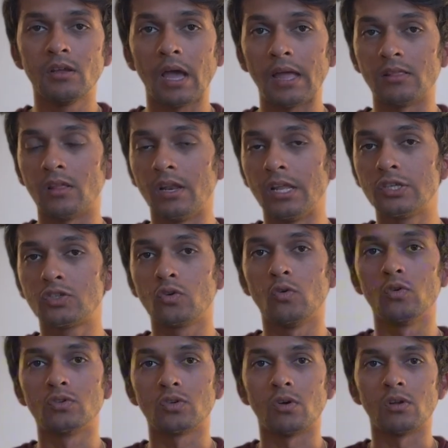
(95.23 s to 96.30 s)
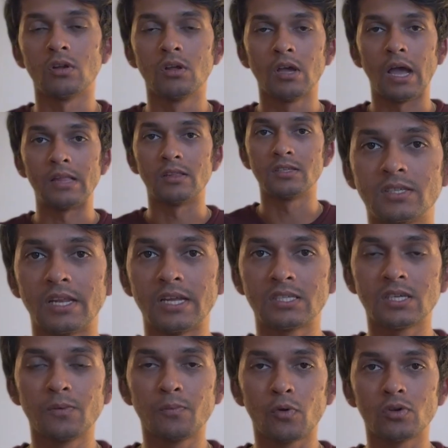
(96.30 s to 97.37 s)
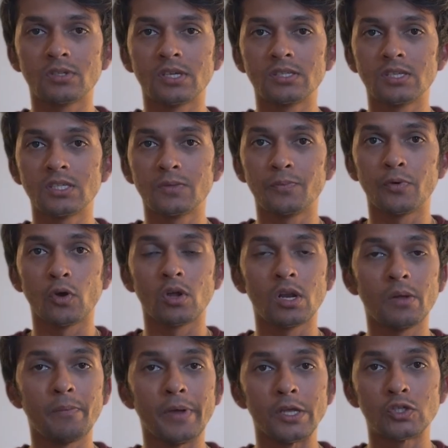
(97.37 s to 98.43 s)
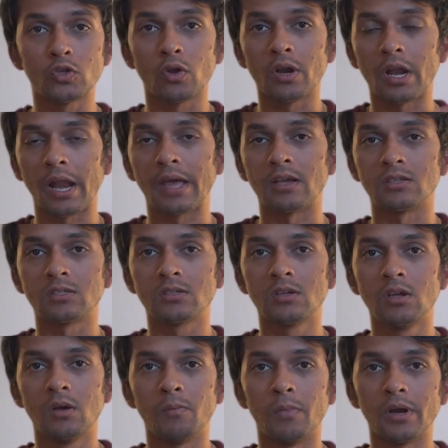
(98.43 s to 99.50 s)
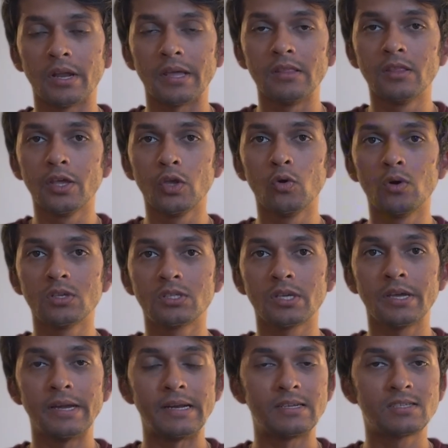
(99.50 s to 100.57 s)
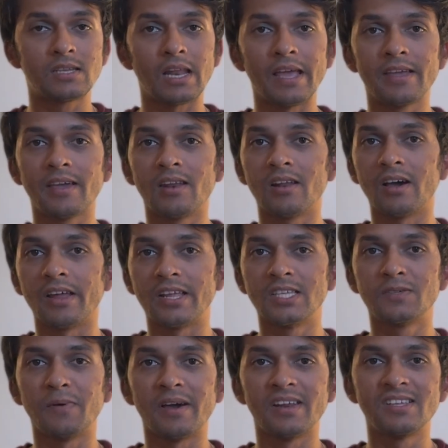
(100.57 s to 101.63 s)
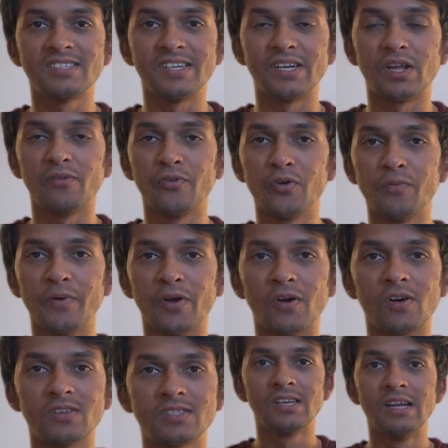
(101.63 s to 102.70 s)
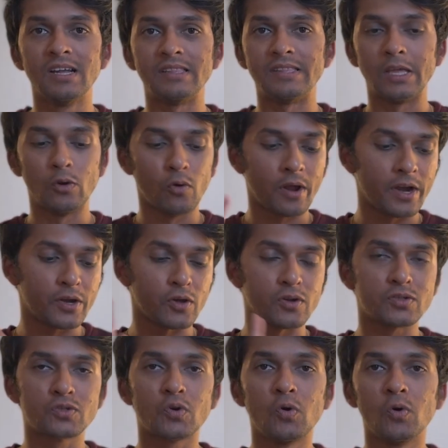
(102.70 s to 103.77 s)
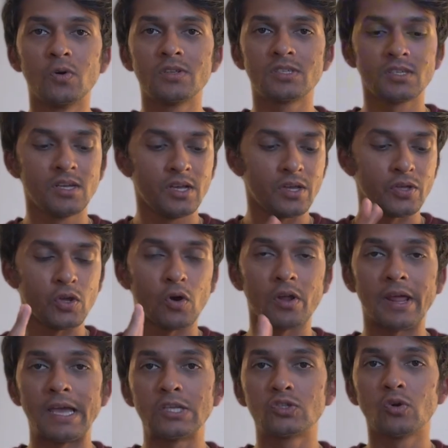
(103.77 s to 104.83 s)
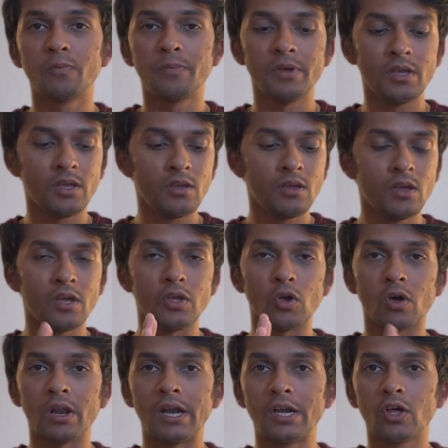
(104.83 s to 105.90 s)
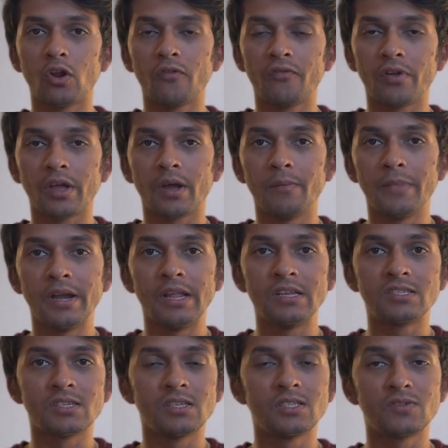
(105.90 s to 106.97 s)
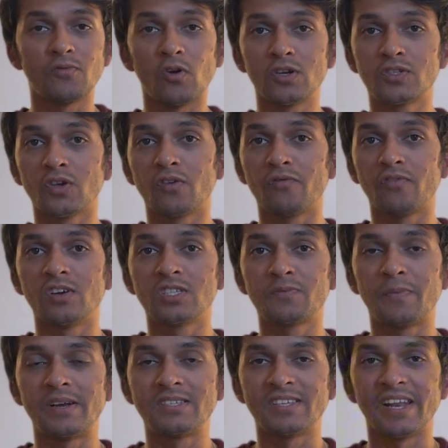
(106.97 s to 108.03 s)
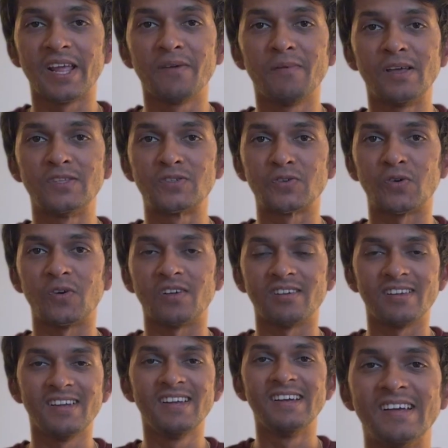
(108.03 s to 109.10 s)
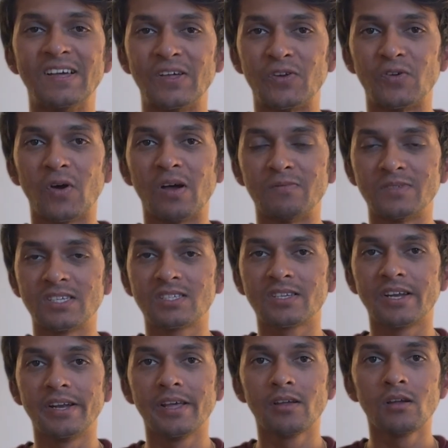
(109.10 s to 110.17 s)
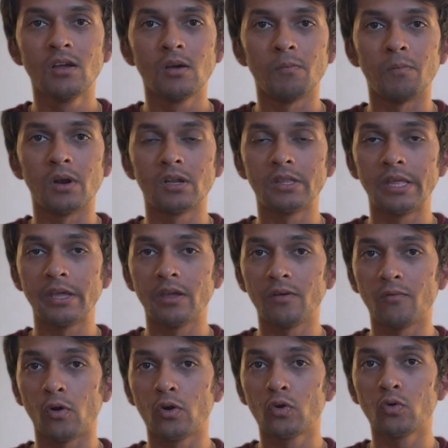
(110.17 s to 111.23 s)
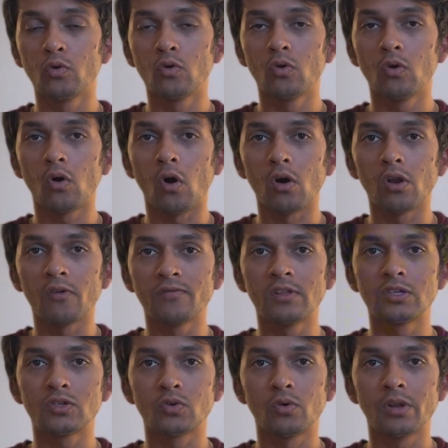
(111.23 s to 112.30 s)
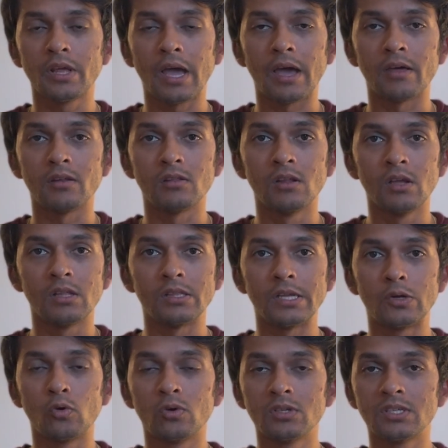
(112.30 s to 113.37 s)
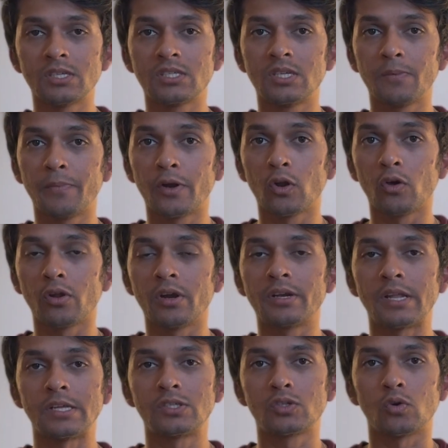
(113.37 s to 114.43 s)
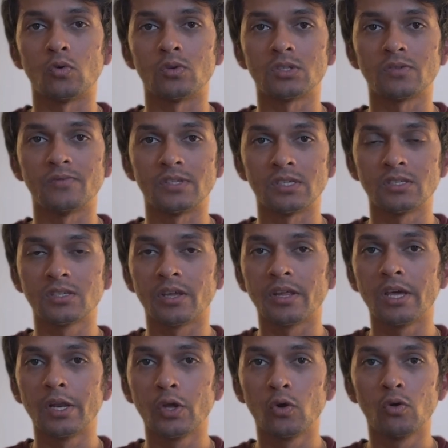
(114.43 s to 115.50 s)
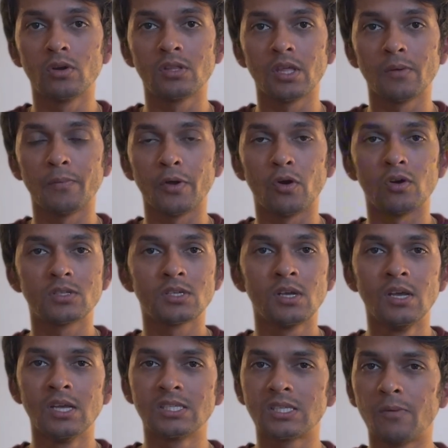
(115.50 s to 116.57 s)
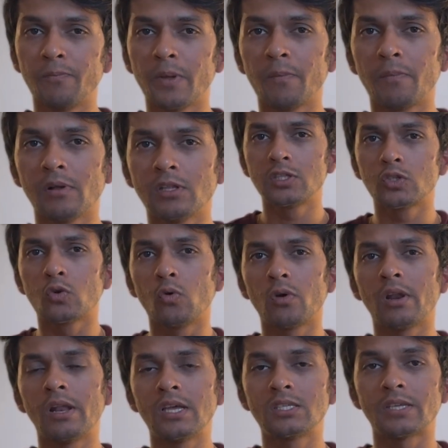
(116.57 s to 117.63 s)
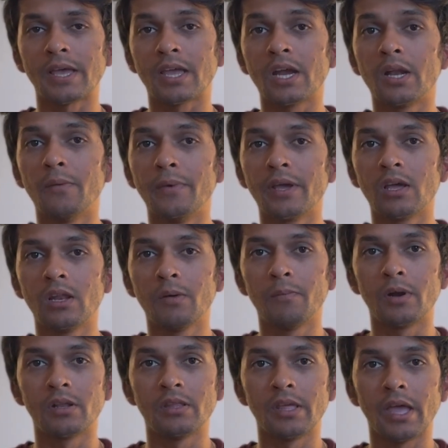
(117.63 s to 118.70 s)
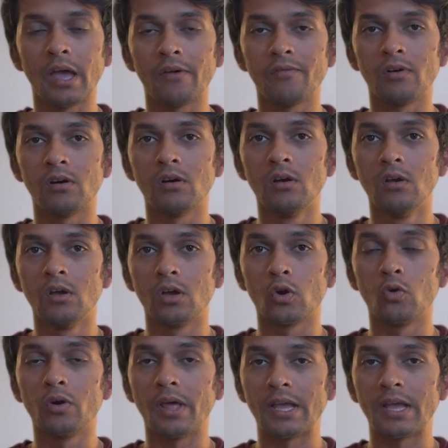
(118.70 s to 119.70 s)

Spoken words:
and the list goes on. And the selection process is purely based on ranks. But in the USA, it's like an arranged marriage interview, because they look at your scores, your SOP, your letter of recommendations, what's your first pet's name and so on. No, I'm just kidding. But they want to know all of the story, and they don't just depend on your test scores, which is a really good thing, because some people score less academically, but they have a good